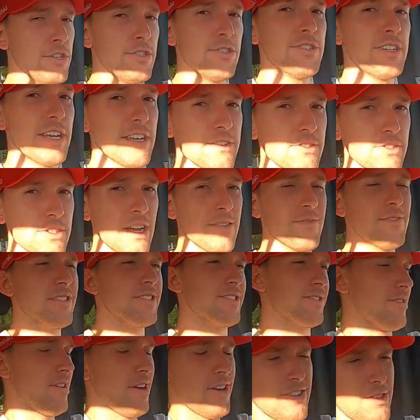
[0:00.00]
you daily drive
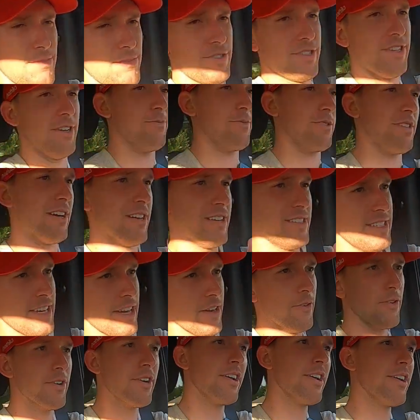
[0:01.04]
this? 100% without a
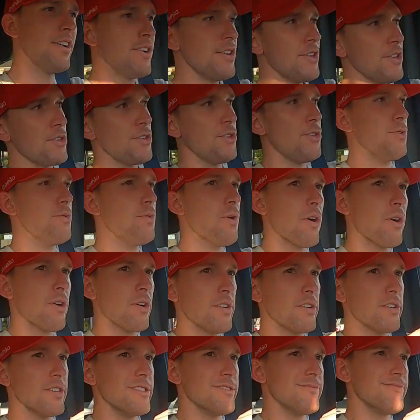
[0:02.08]
doubt. You
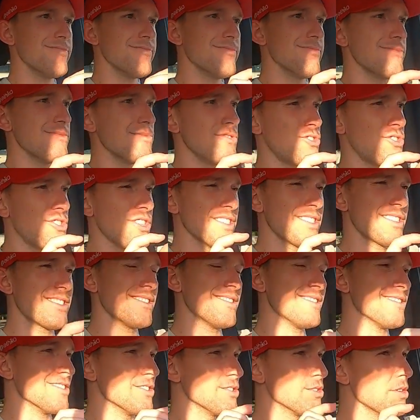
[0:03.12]
are
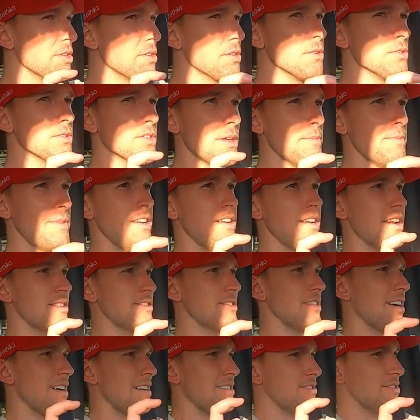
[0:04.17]
just a little limited
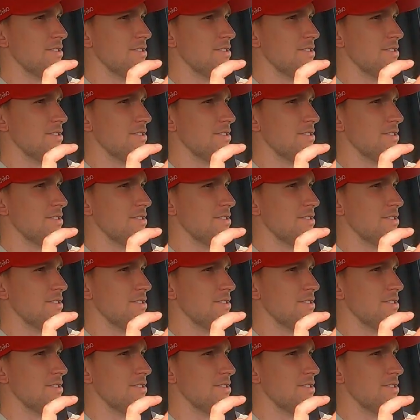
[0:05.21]
on